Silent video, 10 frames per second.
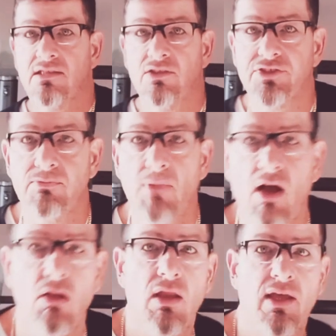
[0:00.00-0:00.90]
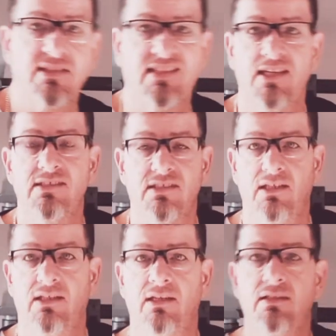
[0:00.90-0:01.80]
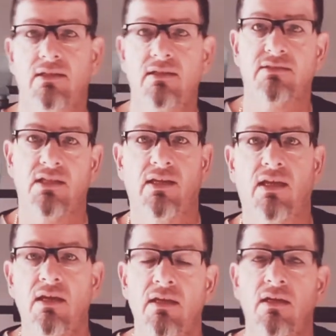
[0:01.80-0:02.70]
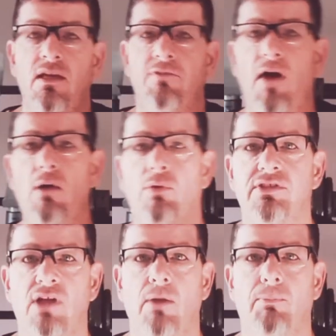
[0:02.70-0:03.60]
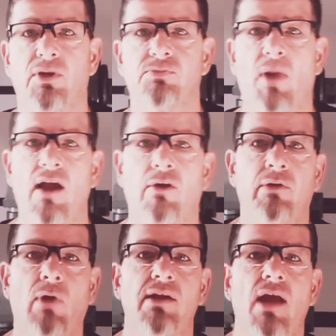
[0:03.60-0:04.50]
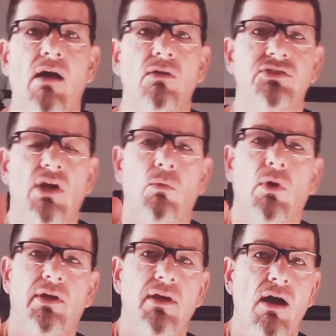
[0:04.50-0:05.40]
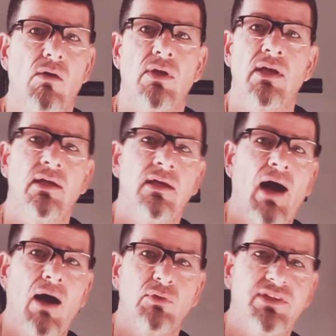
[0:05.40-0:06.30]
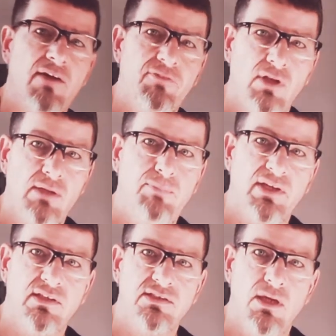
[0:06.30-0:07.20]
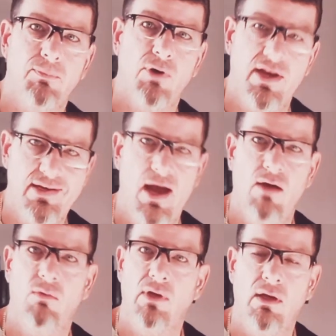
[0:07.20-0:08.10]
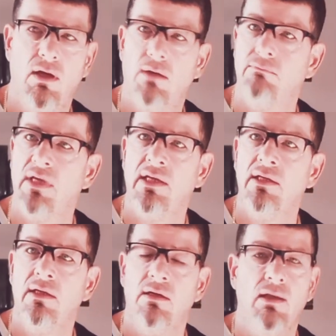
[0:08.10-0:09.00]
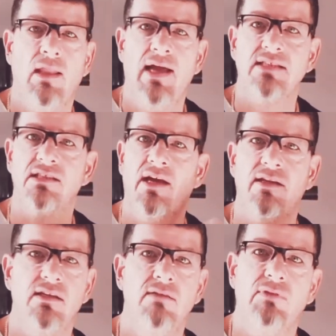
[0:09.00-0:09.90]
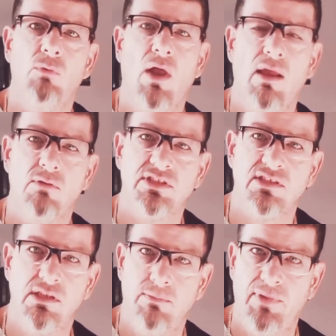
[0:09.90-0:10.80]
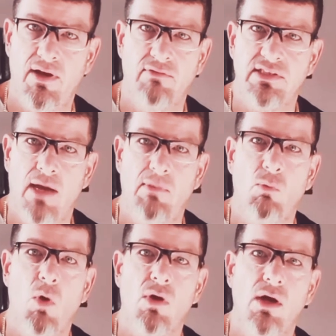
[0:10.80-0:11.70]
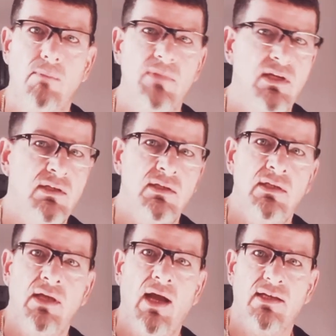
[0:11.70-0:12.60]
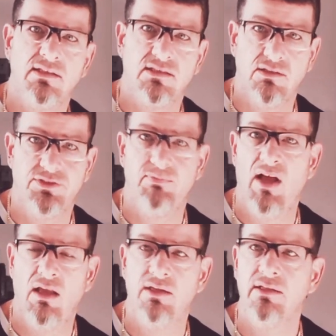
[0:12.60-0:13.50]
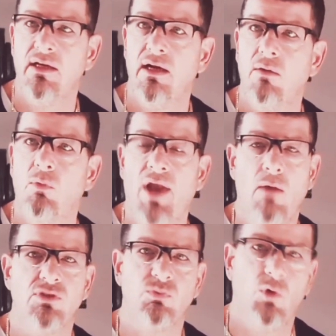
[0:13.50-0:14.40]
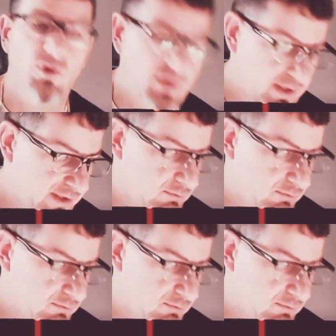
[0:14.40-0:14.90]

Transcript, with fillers: smell like skin scent. It, it's like if I were to start perspiring right now, start working out, I would definitely pick this up right now. Um, last night, even while I was sleeping, every time I woke up, I could still smell it. Uh, when I was working, it was